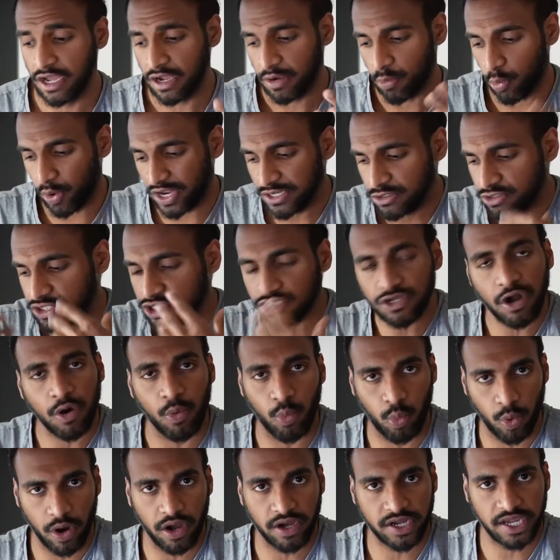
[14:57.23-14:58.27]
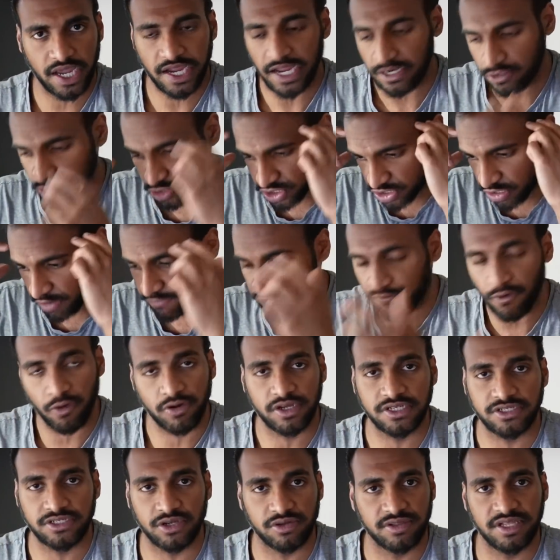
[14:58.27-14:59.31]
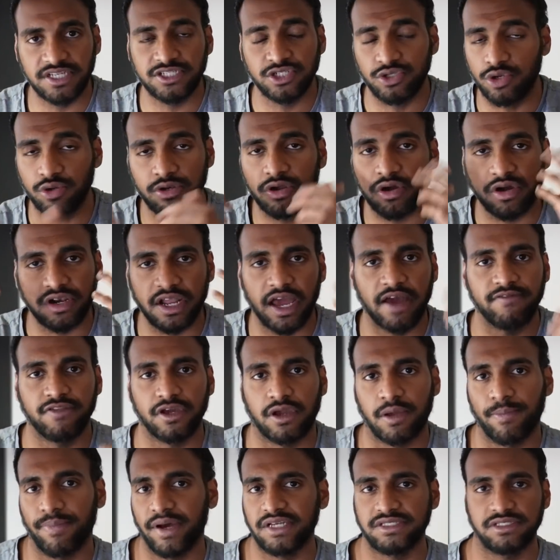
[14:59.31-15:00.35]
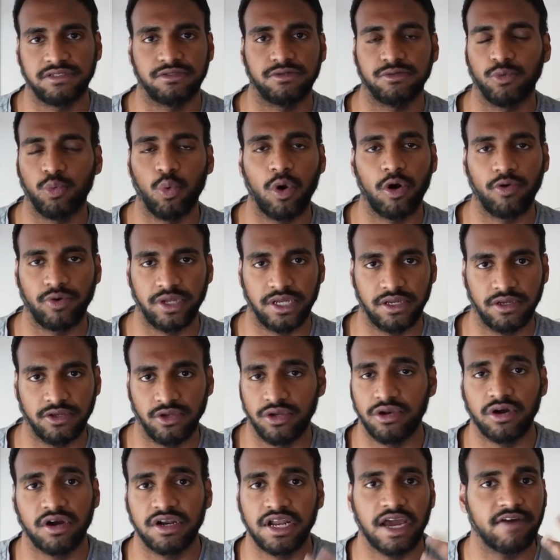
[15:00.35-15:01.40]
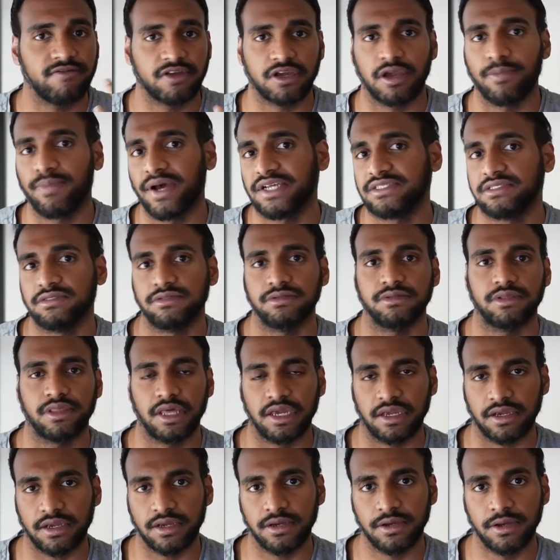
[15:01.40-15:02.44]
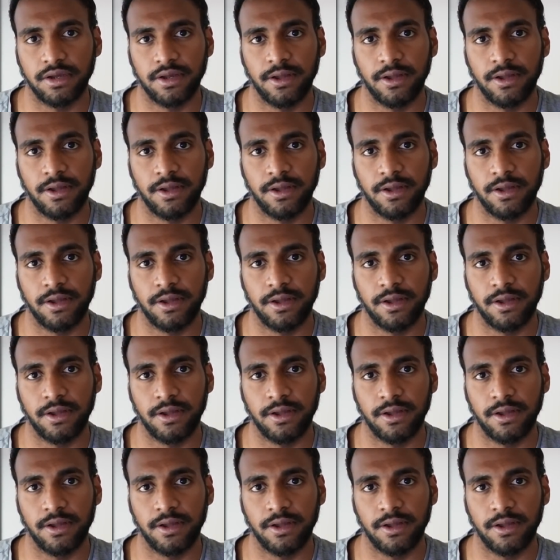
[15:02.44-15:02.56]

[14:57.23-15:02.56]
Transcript: When you start working and you start focusing on this, you're not going to have the capacity to worry. You're not going to have the capacity to think.